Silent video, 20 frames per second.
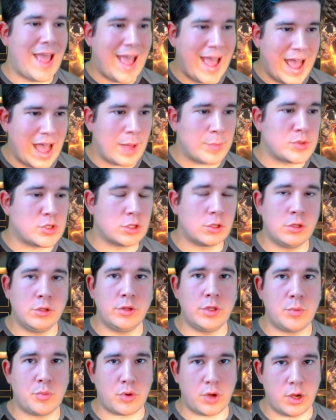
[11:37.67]

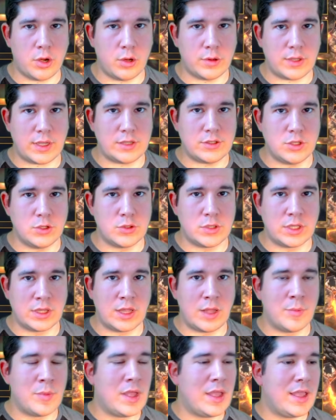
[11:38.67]
absolutely prioritize using
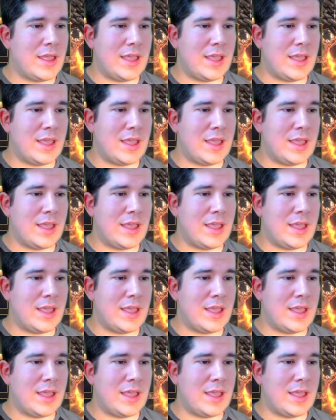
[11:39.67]
them.